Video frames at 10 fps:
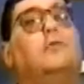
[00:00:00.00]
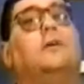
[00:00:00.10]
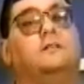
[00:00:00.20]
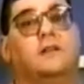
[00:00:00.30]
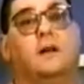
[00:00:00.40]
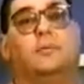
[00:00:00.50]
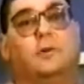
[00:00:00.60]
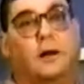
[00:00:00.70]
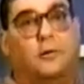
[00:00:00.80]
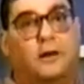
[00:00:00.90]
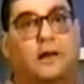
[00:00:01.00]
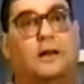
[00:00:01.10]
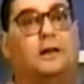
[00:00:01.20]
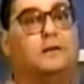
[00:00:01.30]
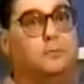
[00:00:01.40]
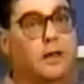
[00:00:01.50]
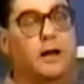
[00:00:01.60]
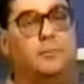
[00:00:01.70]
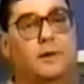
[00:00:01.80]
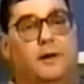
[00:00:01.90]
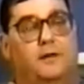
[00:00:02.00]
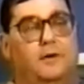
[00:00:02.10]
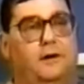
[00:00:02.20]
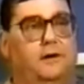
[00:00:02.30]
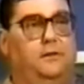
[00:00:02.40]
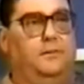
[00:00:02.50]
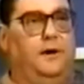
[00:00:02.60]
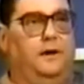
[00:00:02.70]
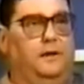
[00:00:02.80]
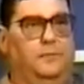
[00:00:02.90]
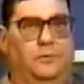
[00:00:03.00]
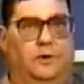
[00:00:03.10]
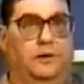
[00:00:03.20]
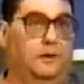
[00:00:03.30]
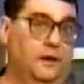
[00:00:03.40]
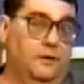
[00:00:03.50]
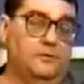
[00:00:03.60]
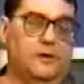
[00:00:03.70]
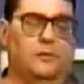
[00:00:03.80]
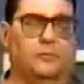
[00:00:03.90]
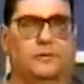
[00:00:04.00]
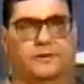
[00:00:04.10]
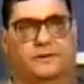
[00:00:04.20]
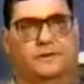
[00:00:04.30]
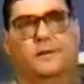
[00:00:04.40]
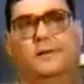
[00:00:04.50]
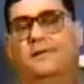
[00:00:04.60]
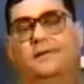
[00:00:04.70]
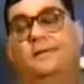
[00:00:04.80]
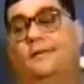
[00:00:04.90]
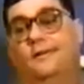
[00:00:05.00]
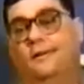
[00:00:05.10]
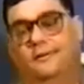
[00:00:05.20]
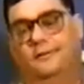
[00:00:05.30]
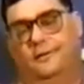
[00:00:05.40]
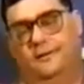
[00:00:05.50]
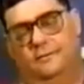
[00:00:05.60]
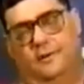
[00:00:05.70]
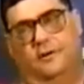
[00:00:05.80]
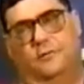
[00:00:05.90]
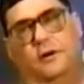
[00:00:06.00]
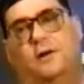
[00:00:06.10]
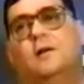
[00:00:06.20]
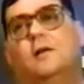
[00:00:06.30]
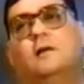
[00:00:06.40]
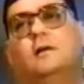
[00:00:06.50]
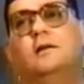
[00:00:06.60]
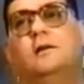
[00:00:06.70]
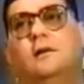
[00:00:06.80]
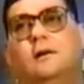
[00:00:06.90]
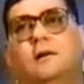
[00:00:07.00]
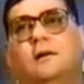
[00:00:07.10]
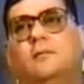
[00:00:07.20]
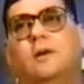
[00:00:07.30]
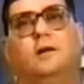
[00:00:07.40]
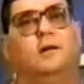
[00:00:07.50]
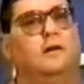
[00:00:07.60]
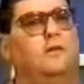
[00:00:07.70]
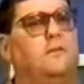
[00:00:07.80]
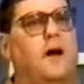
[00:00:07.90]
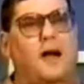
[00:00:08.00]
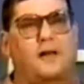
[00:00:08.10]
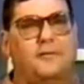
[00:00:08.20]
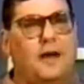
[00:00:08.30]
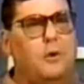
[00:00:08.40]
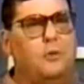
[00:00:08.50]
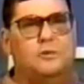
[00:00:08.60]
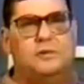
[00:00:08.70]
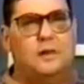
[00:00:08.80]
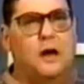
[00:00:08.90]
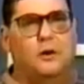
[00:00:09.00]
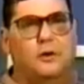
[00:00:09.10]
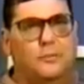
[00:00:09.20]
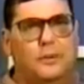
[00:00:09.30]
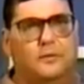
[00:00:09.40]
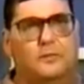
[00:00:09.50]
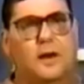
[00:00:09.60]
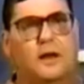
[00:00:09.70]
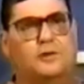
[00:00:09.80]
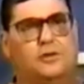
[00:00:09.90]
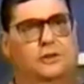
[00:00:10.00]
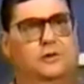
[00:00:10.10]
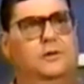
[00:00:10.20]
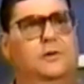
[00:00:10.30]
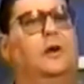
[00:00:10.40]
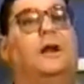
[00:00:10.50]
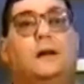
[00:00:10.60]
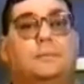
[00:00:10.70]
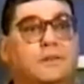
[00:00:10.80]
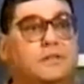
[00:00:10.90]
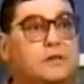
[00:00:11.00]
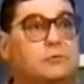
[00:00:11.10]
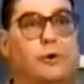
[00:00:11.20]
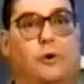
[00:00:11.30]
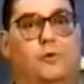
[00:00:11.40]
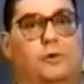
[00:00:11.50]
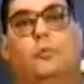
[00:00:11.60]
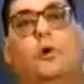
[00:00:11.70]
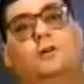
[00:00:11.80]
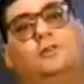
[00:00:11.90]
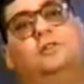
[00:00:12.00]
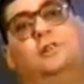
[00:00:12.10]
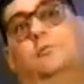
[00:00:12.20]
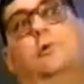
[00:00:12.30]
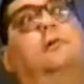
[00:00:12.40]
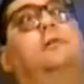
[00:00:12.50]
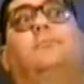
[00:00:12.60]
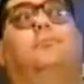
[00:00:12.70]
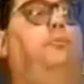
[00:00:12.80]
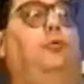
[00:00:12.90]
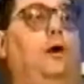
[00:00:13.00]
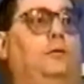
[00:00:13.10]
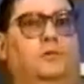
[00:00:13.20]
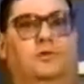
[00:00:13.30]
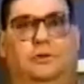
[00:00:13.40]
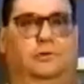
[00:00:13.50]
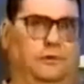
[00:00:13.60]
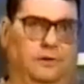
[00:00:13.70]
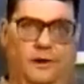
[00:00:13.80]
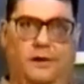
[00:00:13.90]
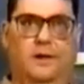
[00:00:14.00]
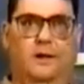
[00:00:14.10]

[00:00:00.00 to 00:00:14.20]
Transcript: For example, Larry King, the black man I've identified in the book and who's now in prison on other things, by the way, he maintained a $5,000 a month mansion on Embassy Row in Washington where he brought the children,